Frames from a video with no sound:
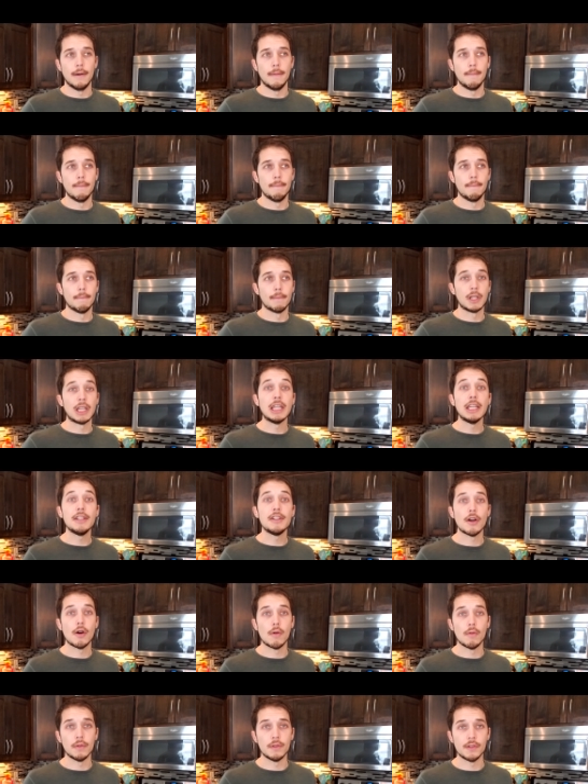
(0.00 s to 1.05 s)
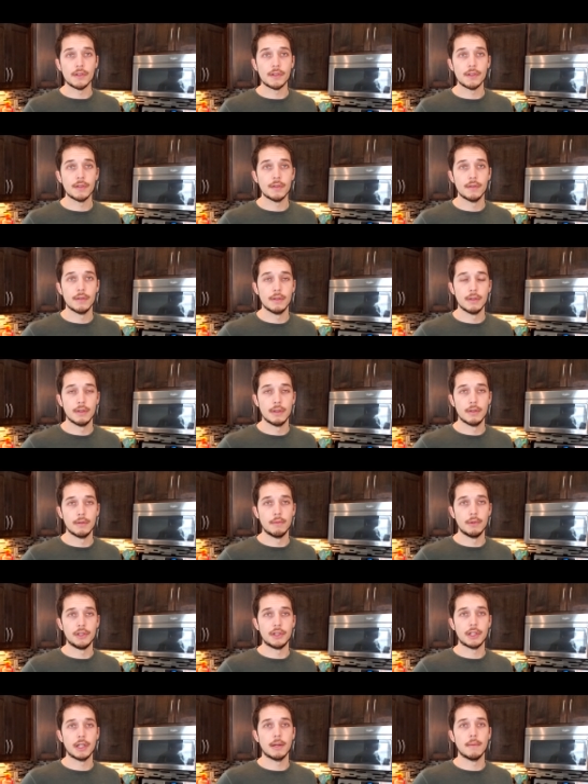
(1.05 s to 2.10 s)
ketones, which
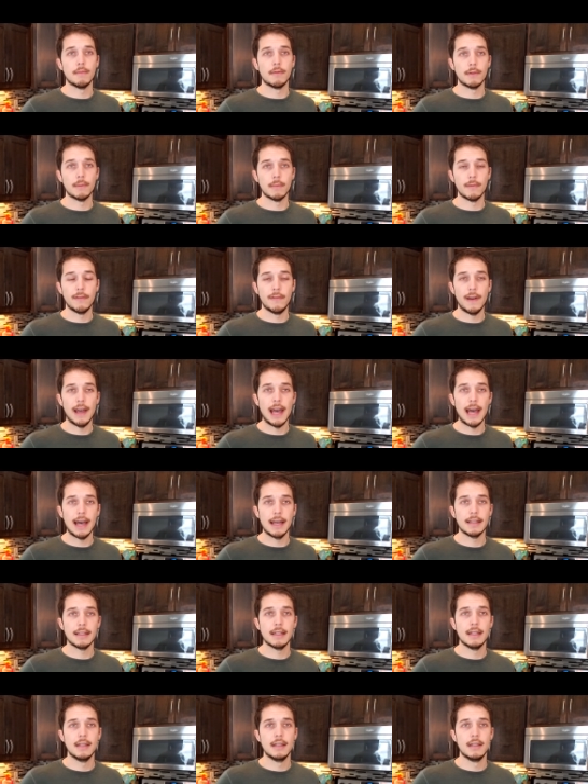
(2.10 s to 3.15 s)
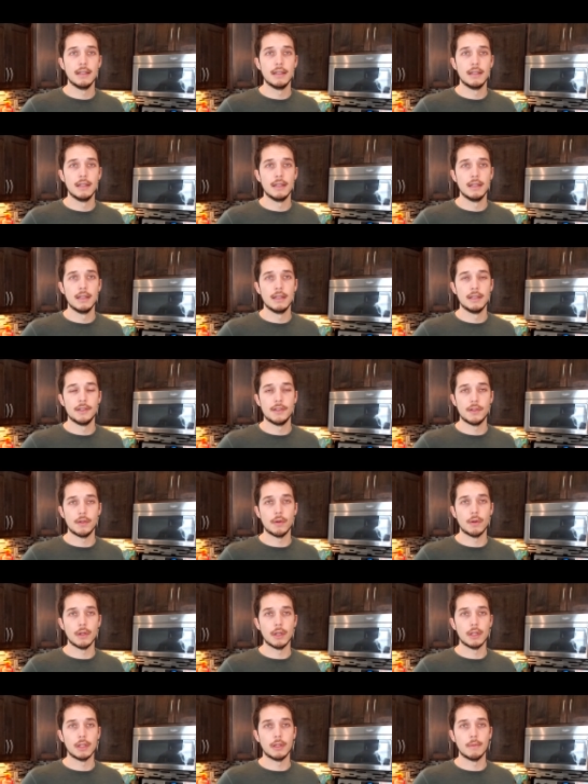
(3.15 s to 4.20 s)
come from fat stored
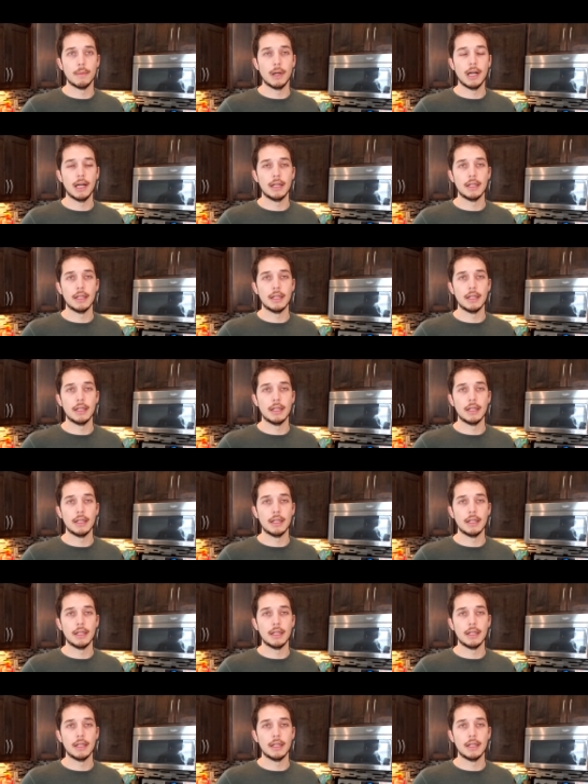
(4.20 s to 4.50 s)
on your body,